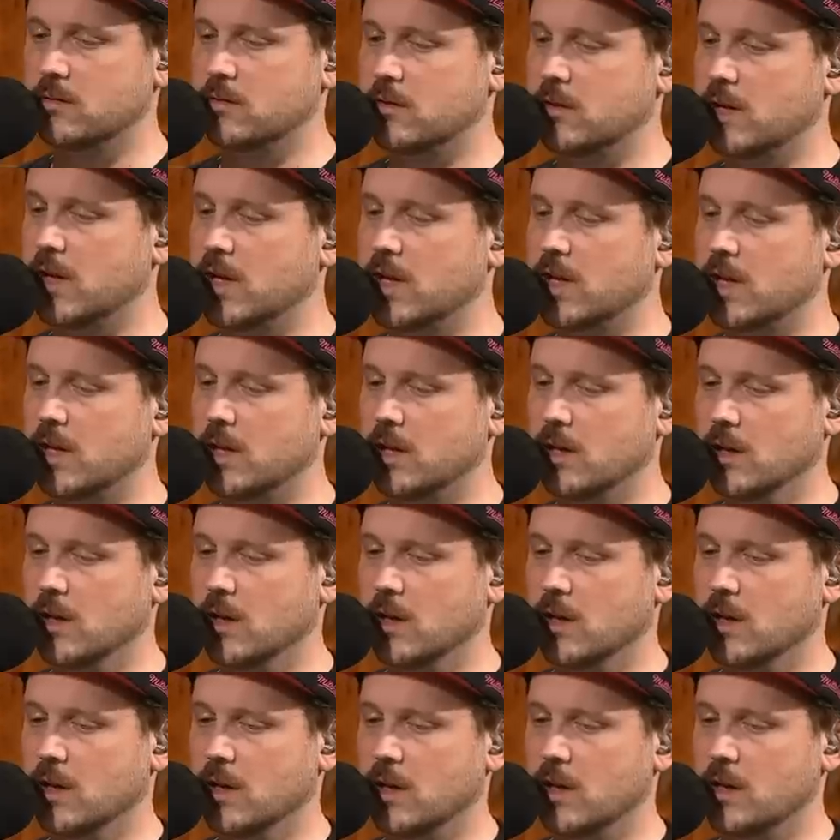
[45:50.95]
sneaky.
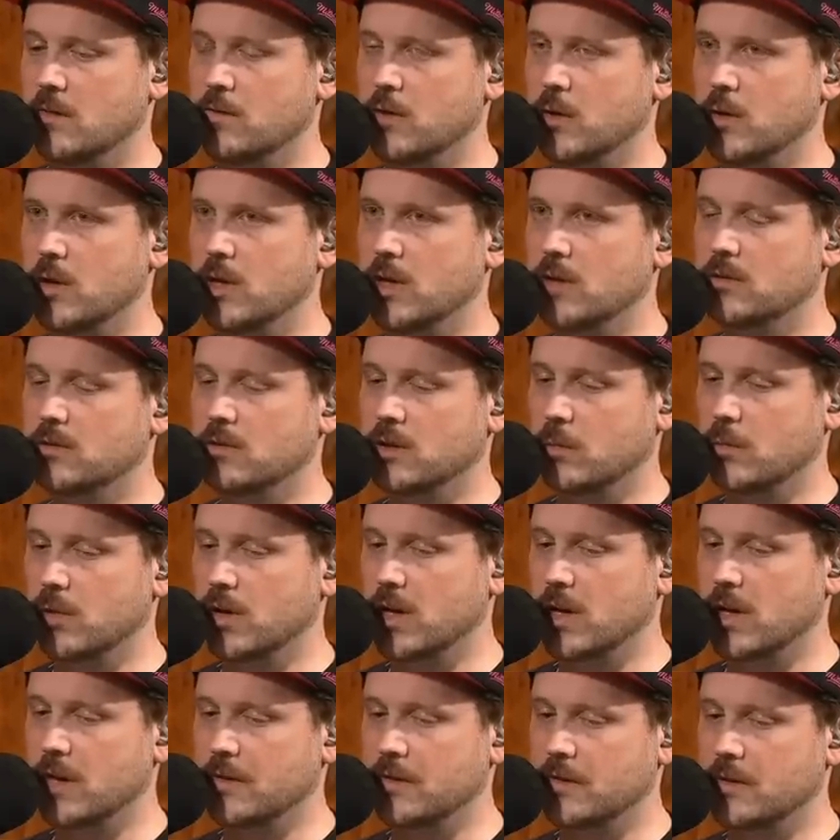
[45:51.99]
If you need
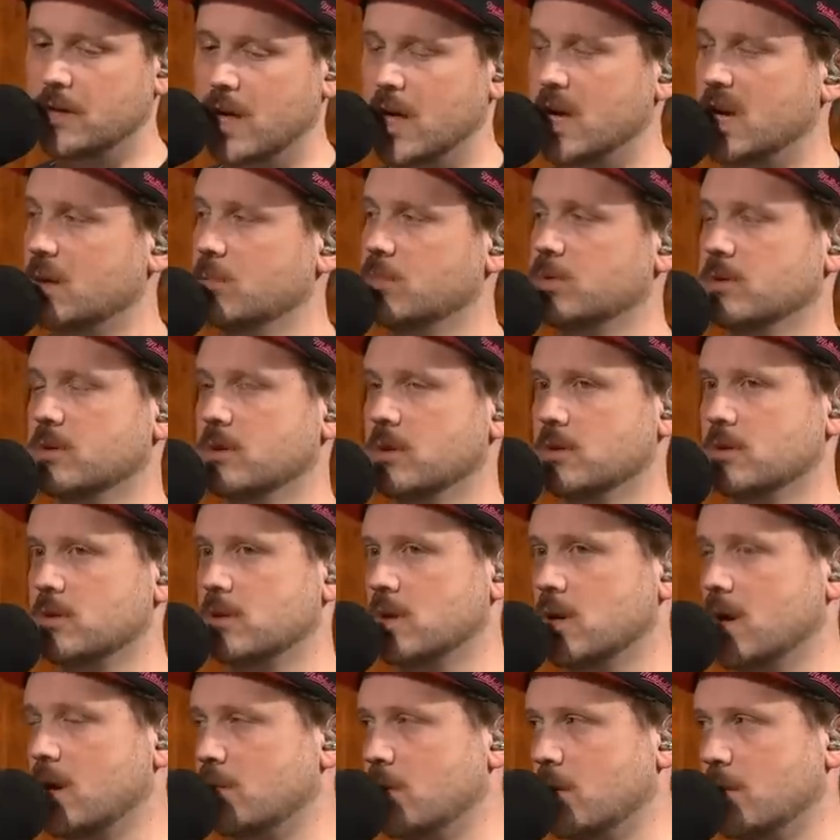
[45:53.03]
somebody at the tight end
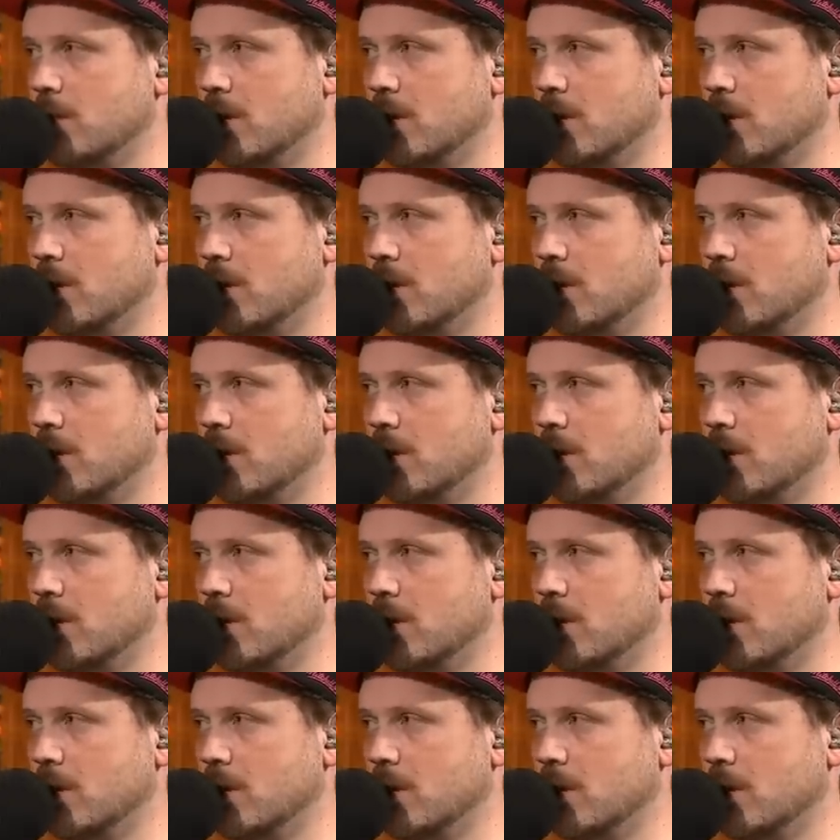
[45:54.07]
position, I'd be